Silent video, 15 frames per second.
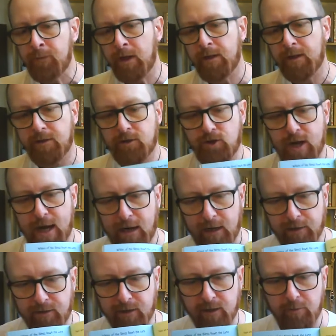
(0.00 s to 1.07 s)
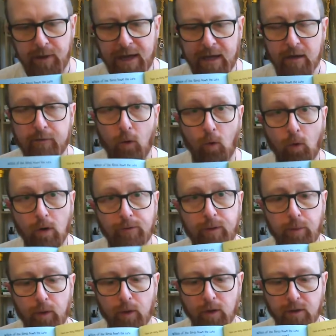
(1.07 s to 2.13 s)
And there's a checklist in the back of all of the
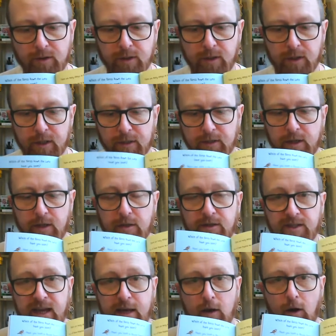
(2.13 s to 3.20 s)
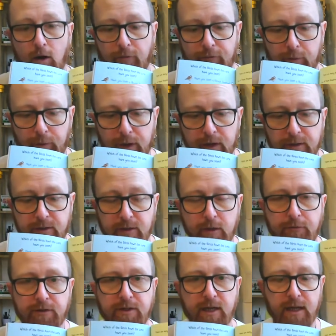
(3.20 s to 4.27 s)
books, so you can tick off the birds that
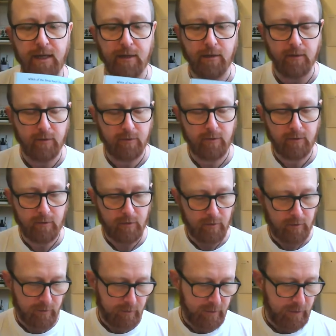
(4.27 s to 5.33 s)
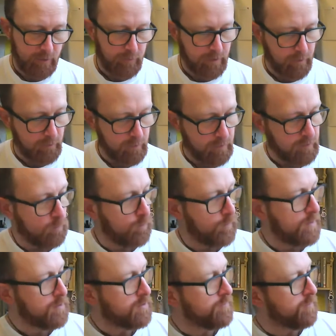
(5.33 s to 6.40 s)
you've seen. And here we go. Look,
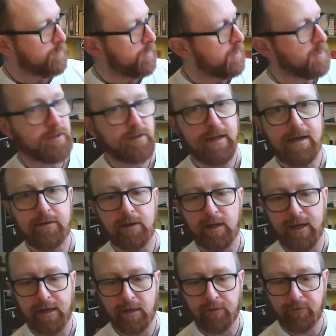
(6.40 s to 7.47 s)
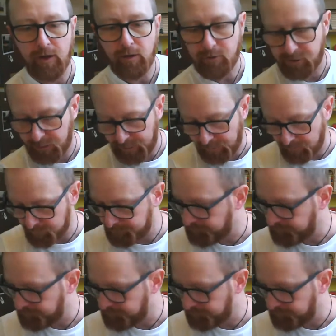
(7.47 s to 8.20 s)
which of the birds down the lane have you seen?